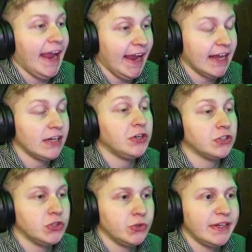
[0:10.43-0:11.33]
and you're
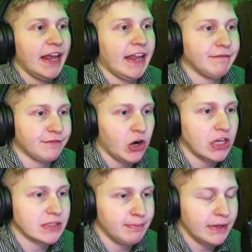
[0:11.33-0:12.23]
doing a
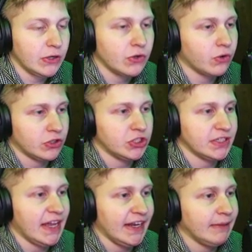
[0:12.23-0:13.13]
frost build or
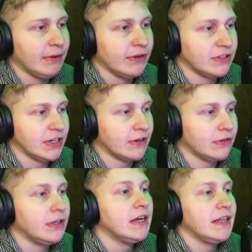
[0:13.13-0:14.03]
just any build in
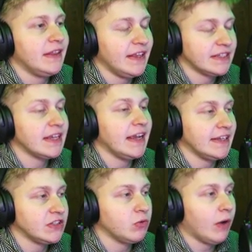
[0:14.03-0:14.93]
general, this
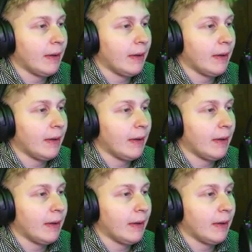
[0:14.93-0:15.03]
is the